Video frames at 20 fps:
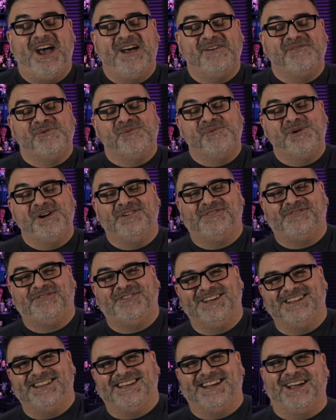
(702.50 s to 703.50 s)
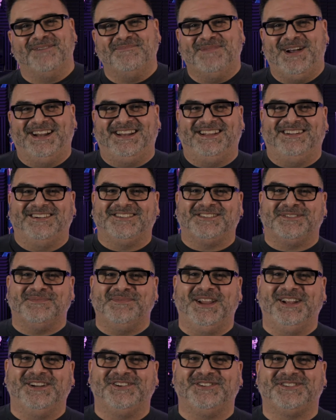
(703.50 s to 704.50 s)
I have a weird feeling I might hear
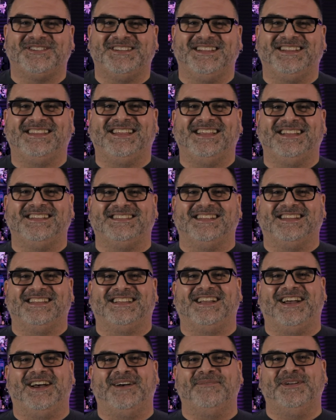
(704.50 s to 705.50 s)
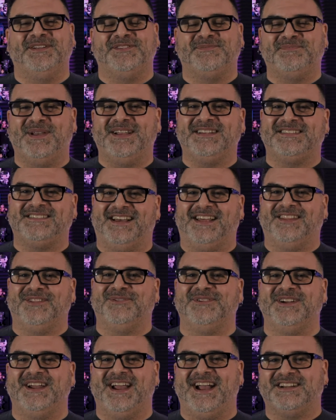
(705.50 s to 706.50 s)
some interesting things in the comments based on
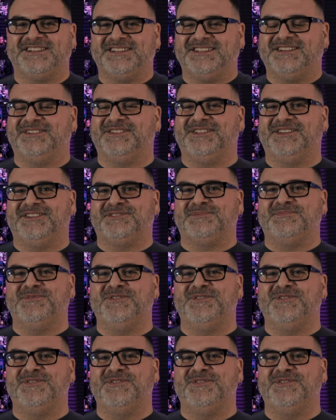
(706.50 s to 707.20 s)
the reaction to this